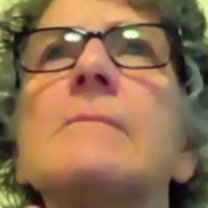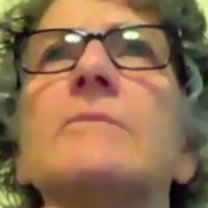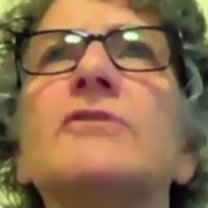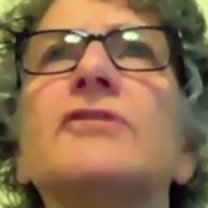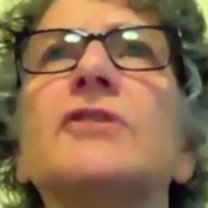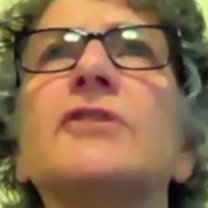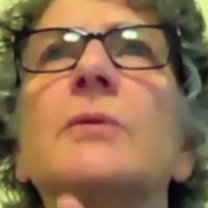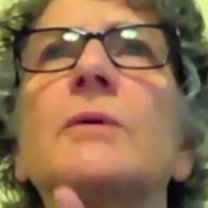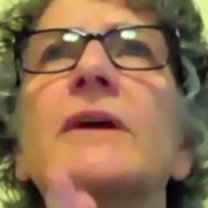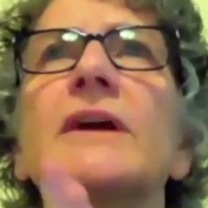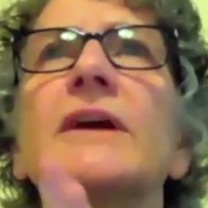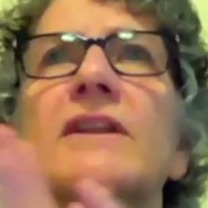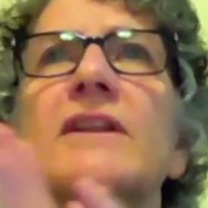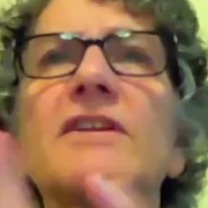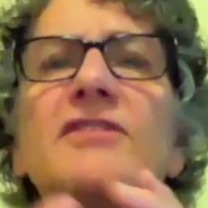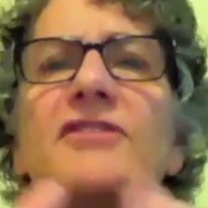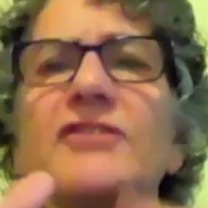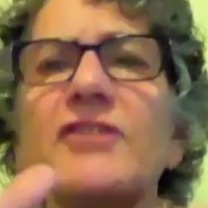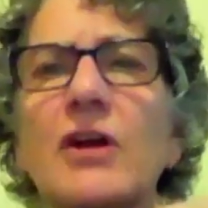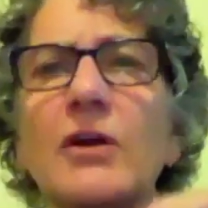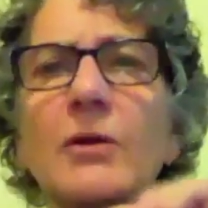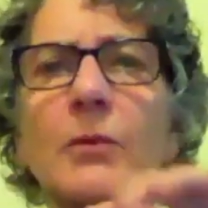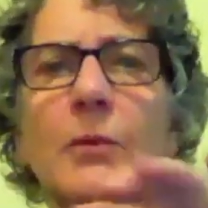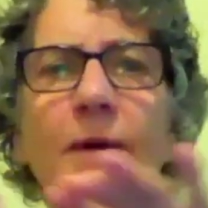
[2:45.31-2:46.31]
So we're going to
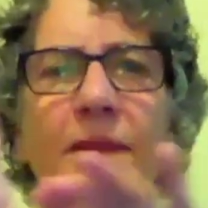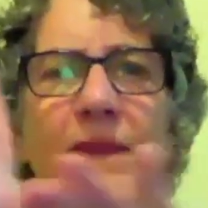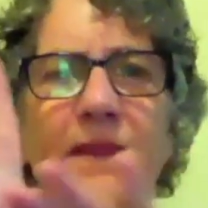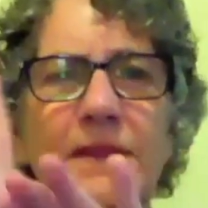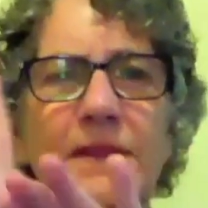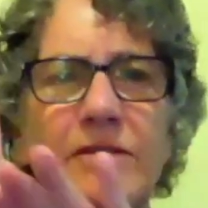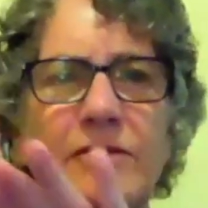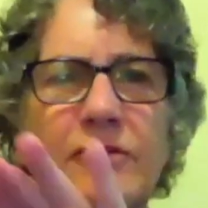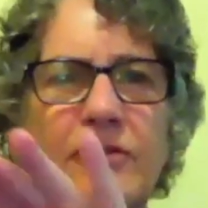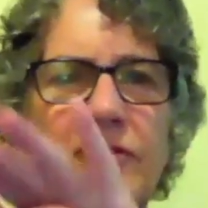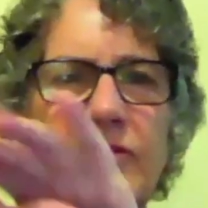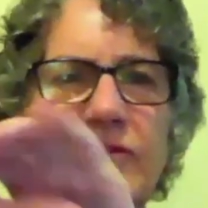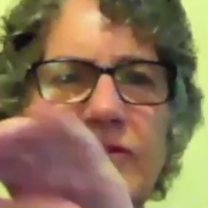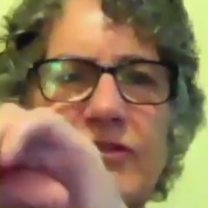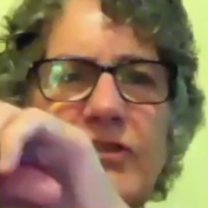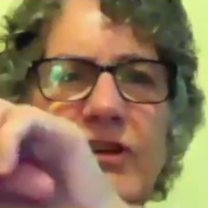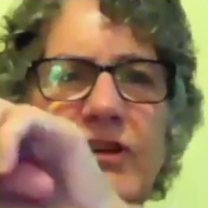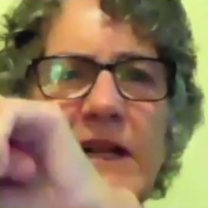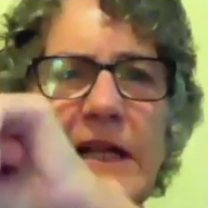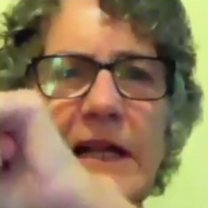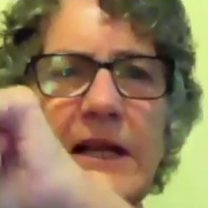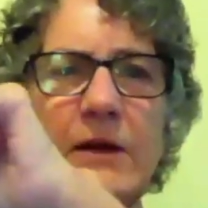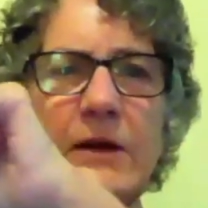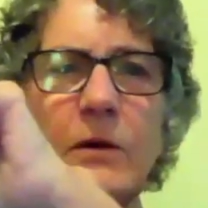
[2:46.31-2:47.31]
start with just
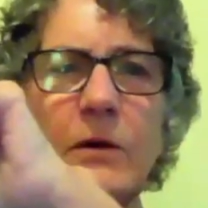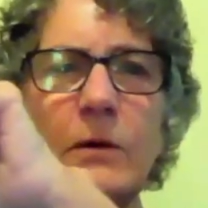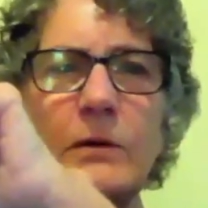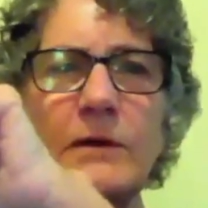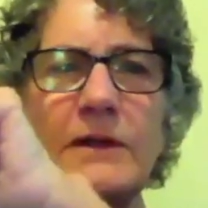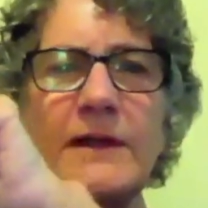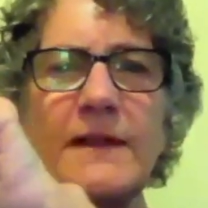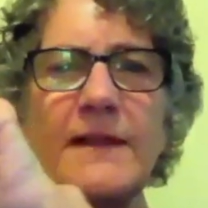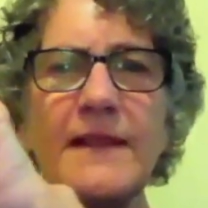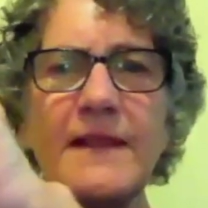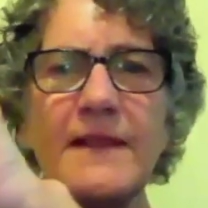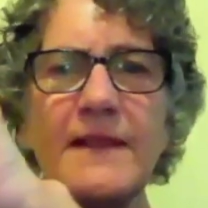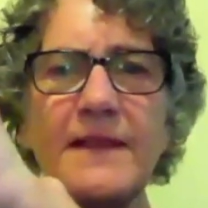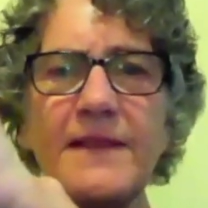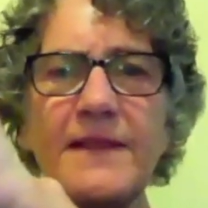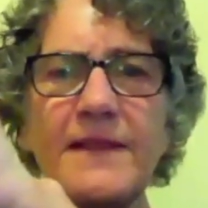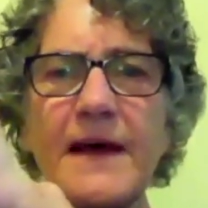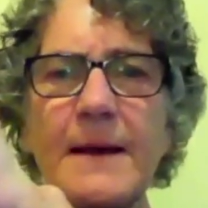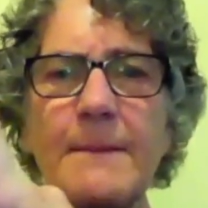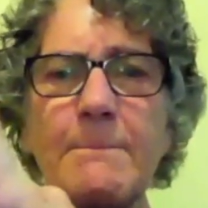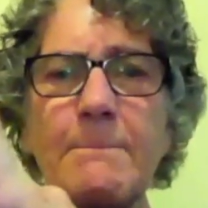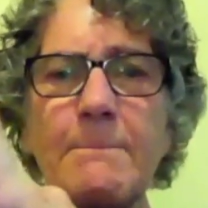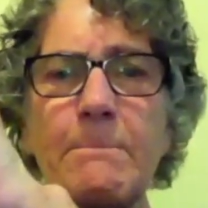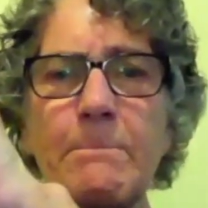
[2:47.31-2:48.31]
gently holding the
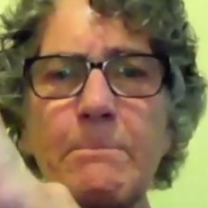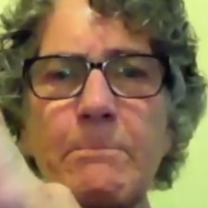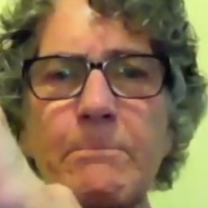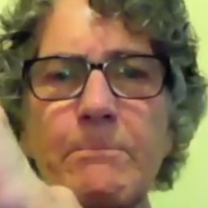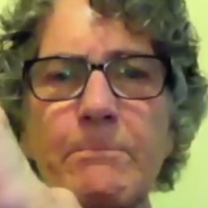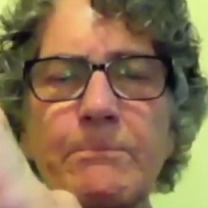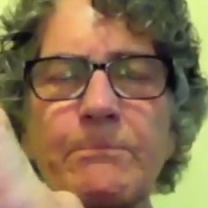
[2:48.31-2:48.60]
thumb.